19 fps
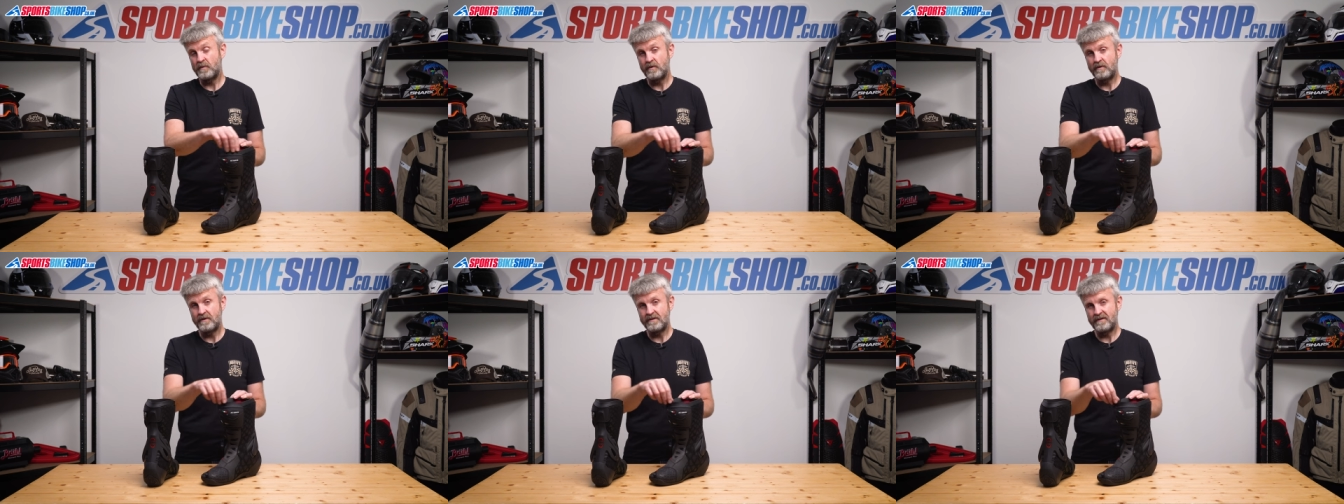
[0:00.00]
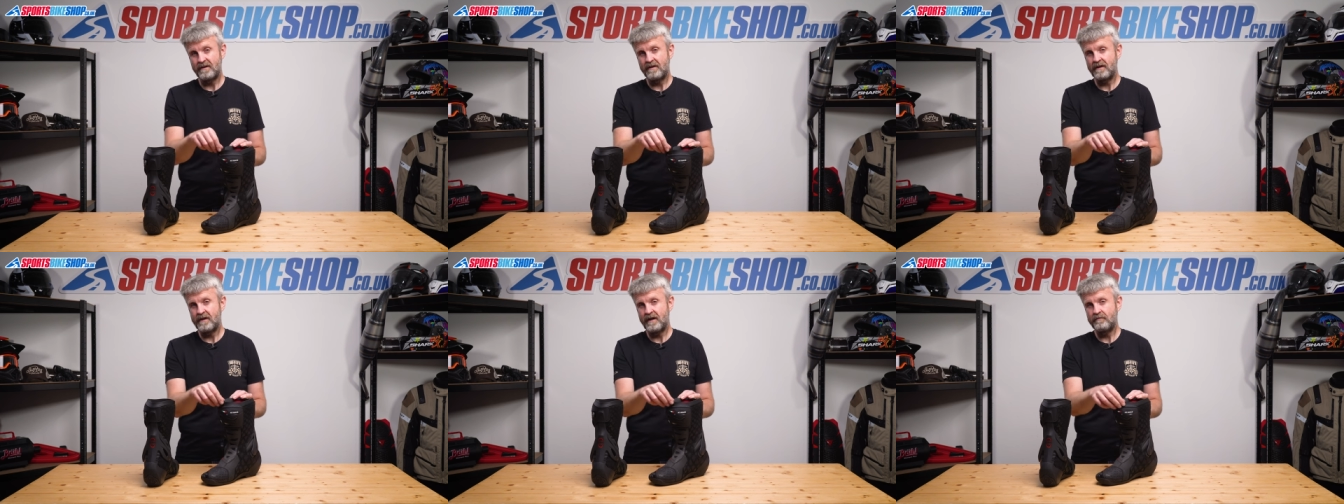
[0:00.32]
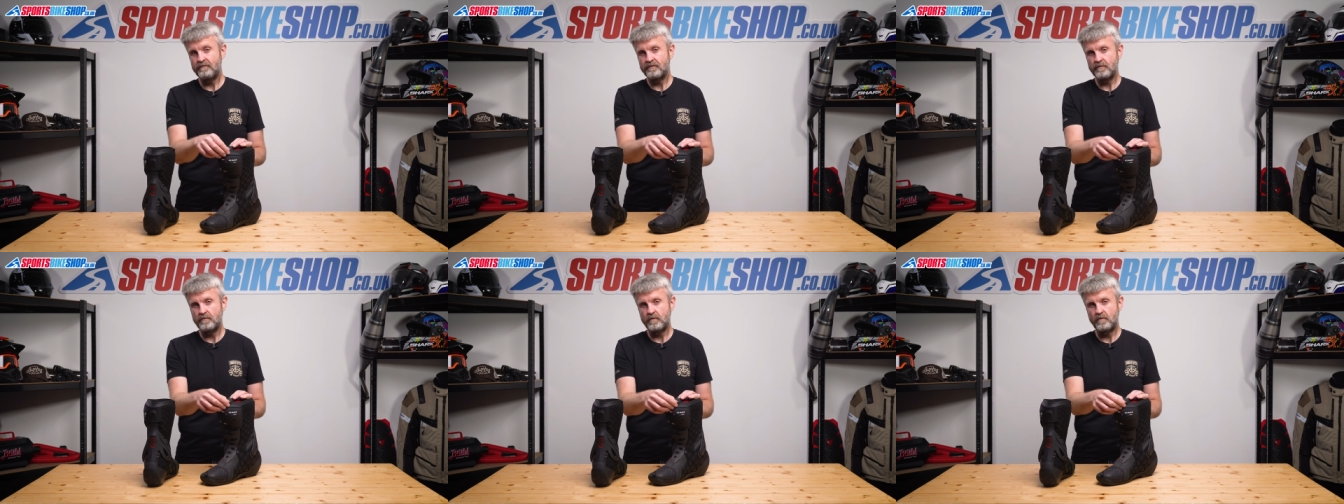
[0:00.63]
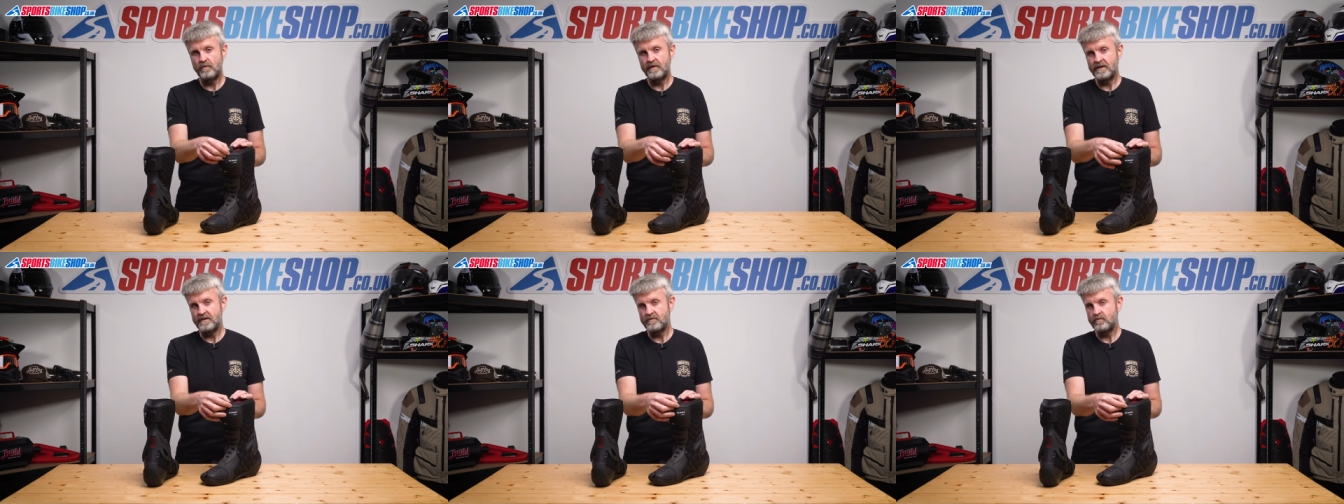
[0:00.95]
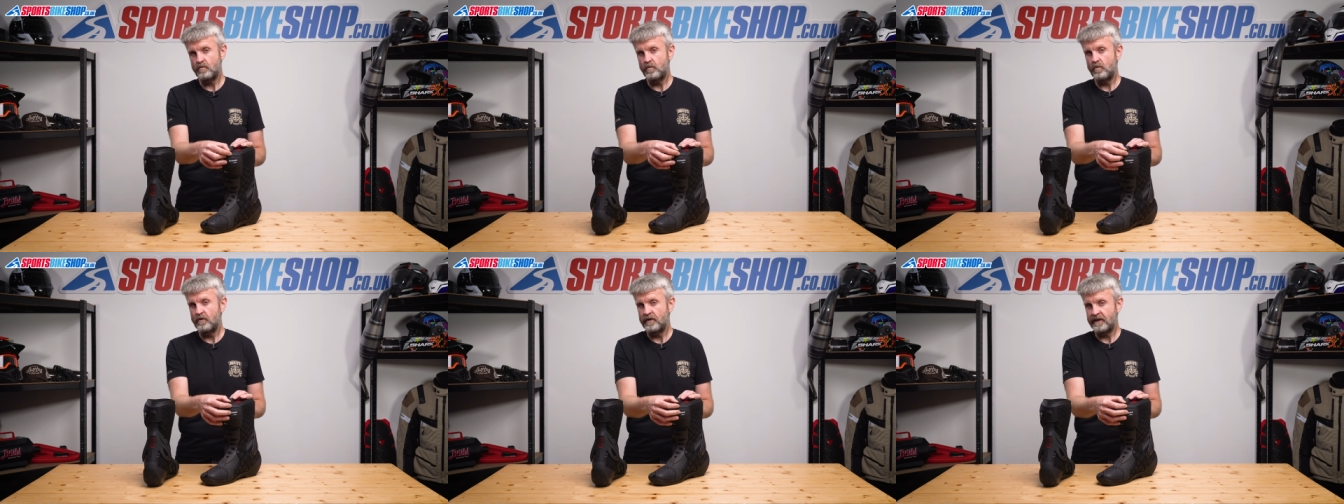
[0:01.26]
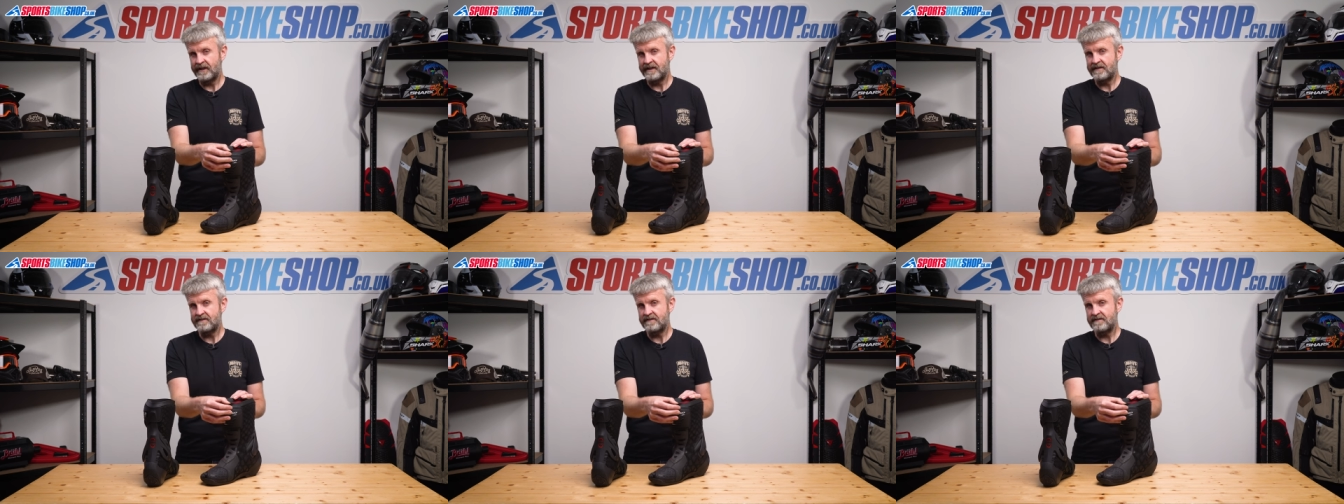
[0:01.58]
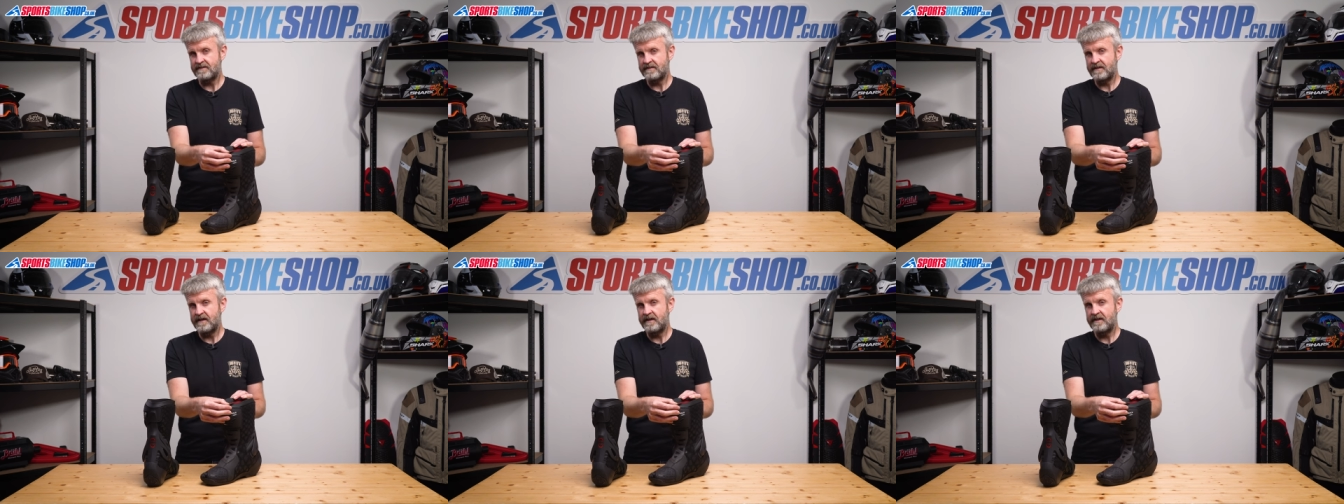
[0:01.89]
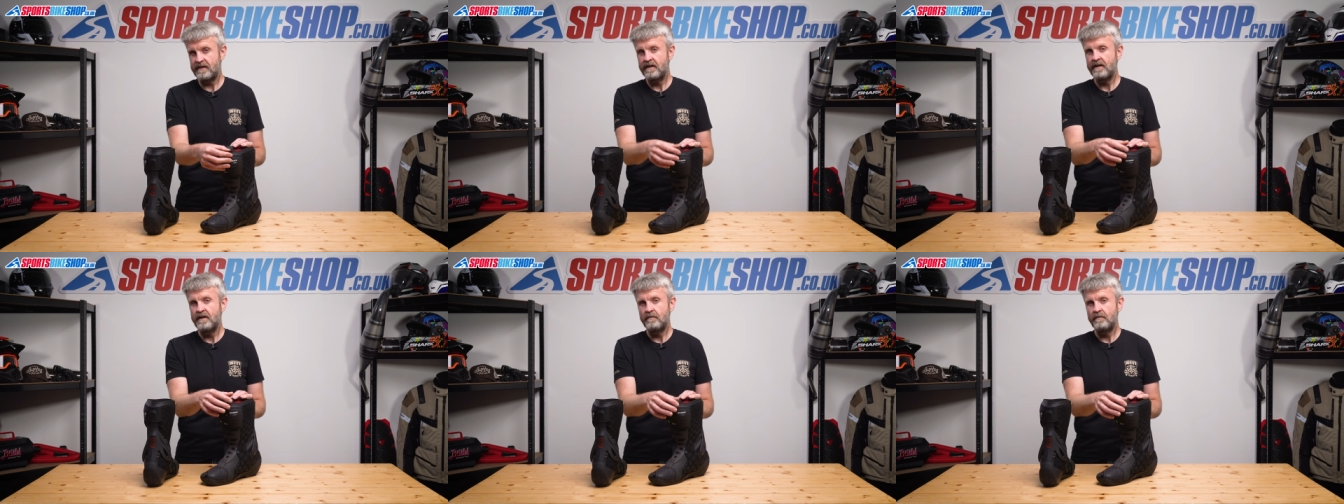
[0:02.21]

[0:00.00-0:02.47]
boot is uncomfortable when it's worn against the skin,